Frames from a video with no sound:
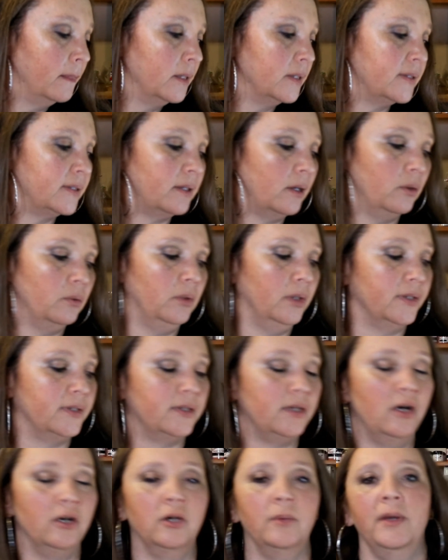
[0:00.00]
So, let's
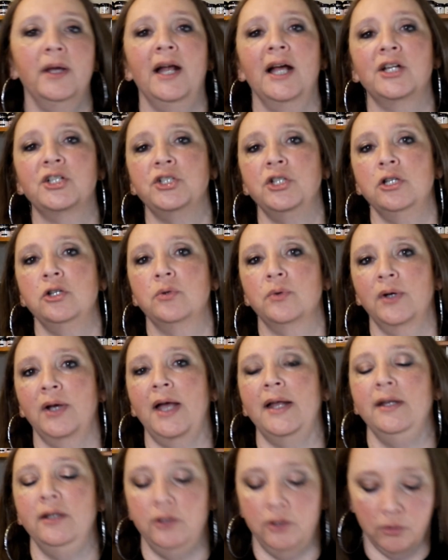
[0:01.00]
talk about actually
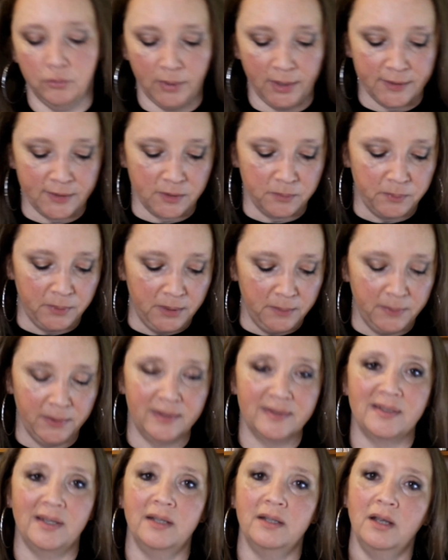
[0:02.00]
creating your recipe,
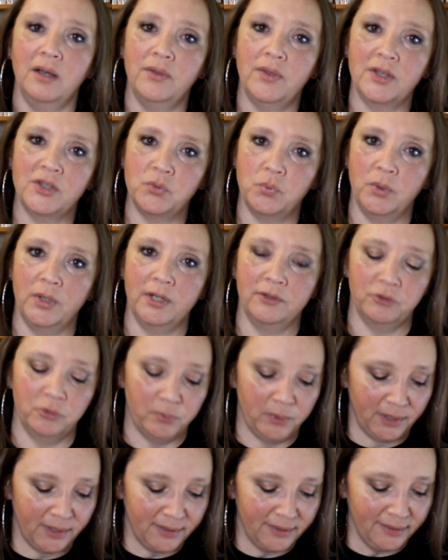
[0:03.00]
because I know that's what
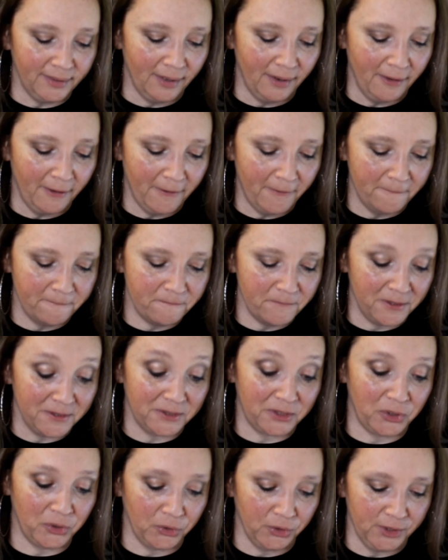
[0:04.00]
everybody is
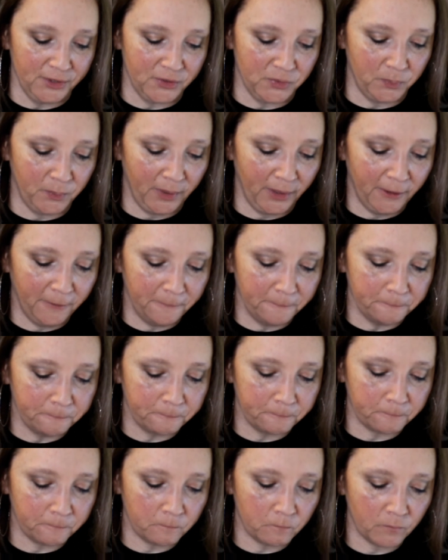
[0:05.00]
curious about.
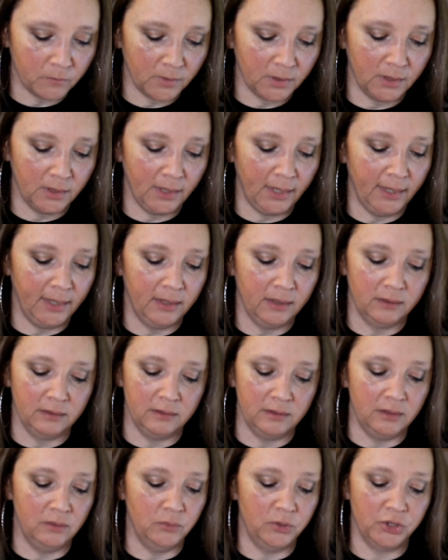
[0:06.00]

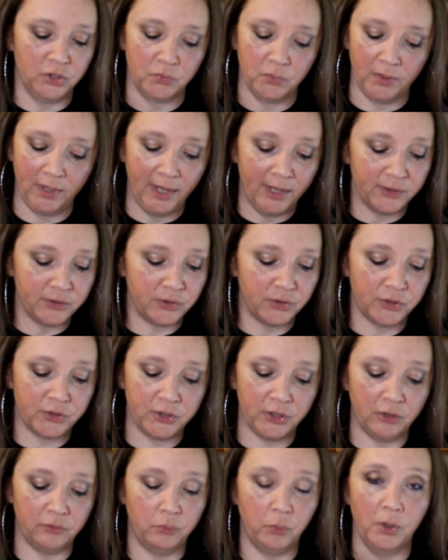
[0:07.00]
And you would just want to ask
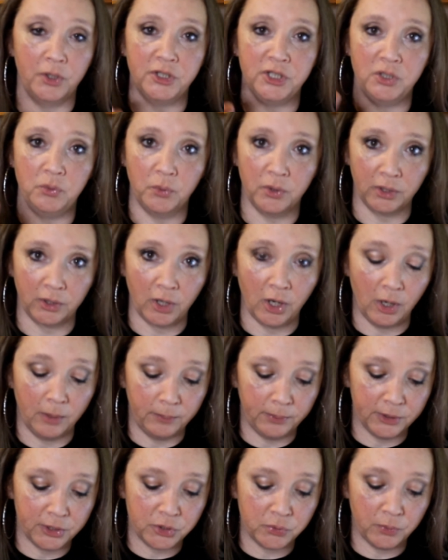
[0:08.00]
yourself, what do you want to
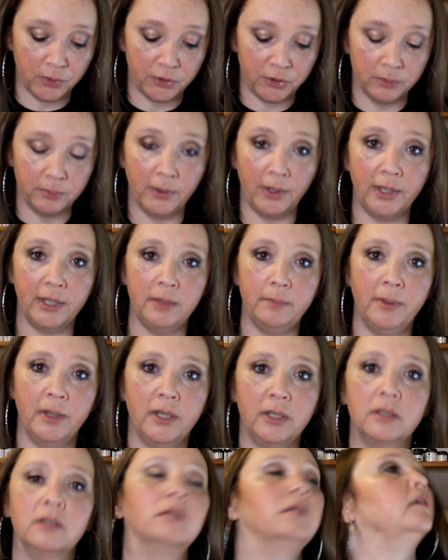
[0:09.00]
accomplish with your body
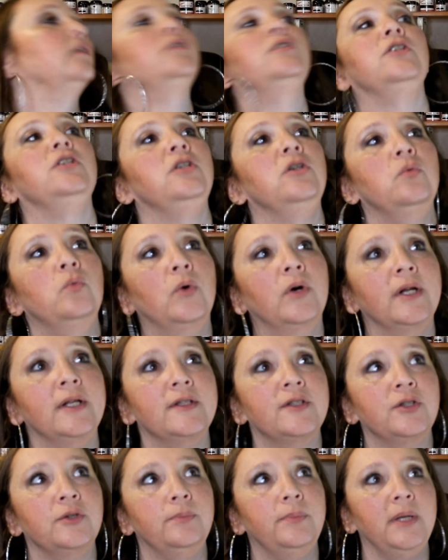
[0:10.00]
butter? Do you want
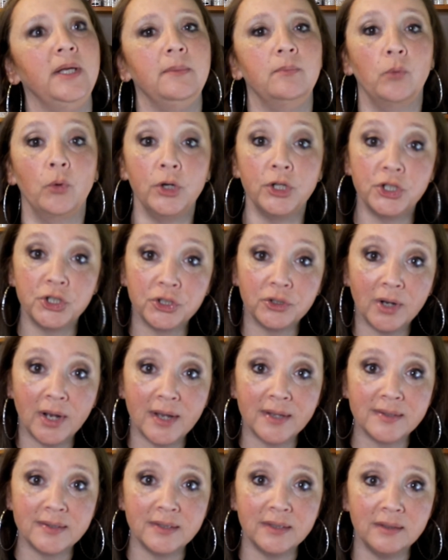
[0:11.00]
it to be
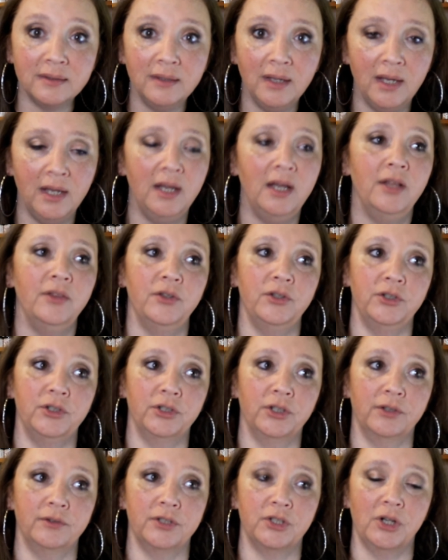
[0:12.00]
moisturizing? Then you're
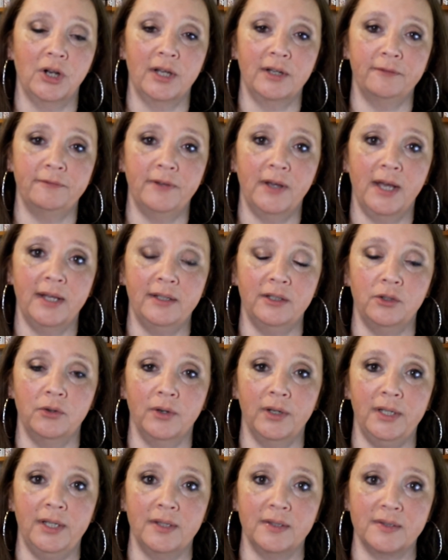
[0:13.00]
going to try to find
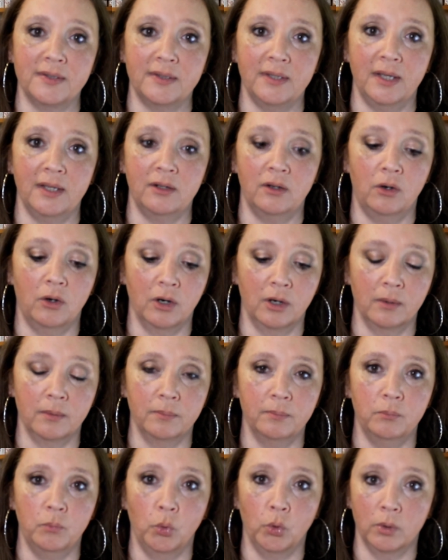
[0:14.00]
ingredients that are
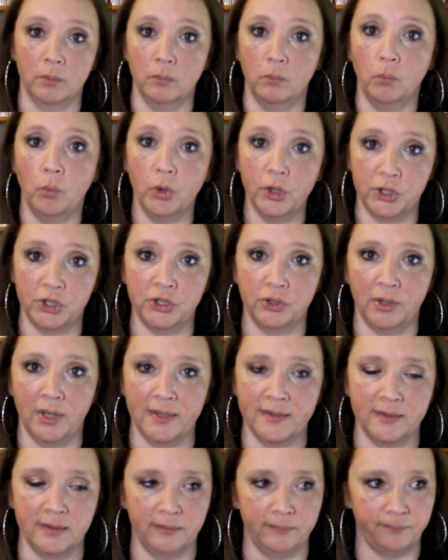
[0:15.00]
more
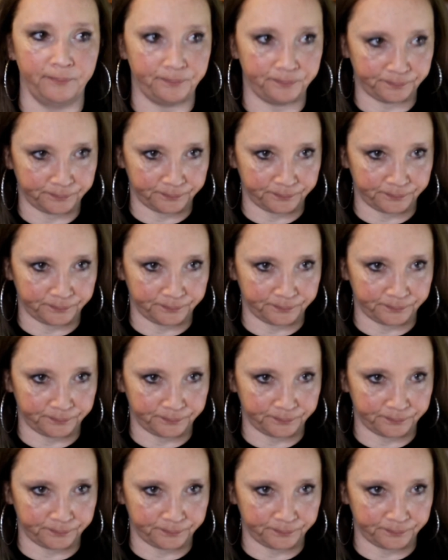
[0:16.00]
moisturizing.